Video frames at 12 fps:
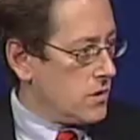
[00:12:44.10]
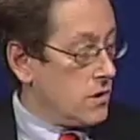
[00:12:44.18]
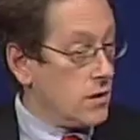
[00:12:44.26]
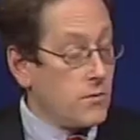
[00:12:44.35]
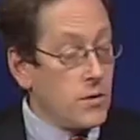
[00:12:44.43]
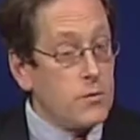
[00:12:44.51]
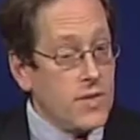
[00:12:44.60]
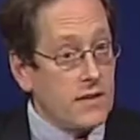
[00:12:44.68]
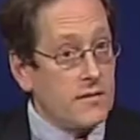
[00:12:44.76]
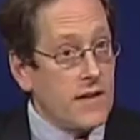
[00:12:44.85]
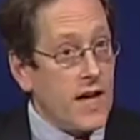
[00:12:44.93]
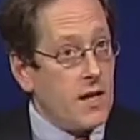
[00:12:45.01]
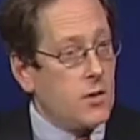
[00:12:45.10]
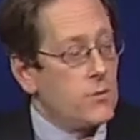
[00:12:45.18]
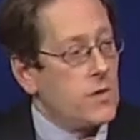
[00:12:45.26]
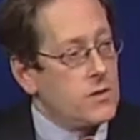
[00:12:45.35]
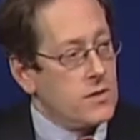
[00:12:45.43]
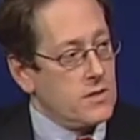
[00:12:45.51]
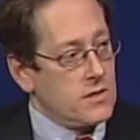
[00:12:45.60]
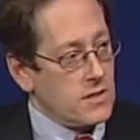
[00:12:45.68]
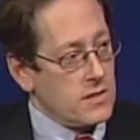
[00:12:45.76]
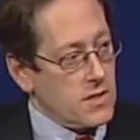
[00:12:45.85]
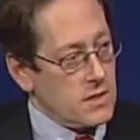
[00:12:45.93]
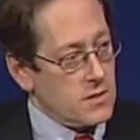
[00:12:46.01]
Uh, objectively, how do you measure the
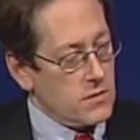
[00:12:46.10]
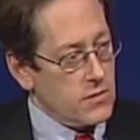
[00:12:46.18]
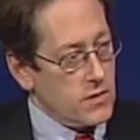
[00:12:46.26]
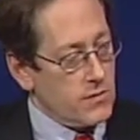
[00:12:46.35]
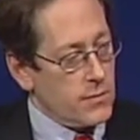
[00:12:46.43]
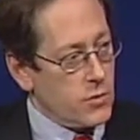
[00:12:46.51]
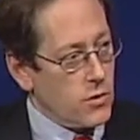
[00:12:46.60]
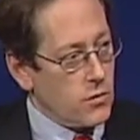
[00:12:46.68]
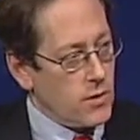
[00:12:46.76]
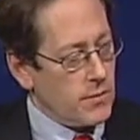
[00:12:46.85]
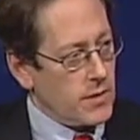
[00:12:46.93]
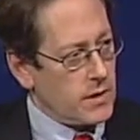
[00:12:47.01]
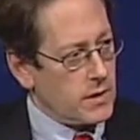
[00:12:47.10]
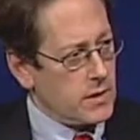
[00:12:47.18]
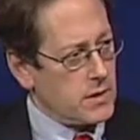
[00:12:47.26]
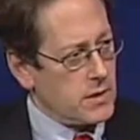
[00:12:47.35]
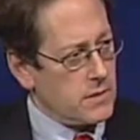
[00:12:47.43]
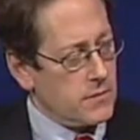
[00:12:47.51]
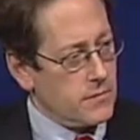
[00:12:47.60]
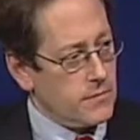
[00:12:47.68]
success of, of a program like this?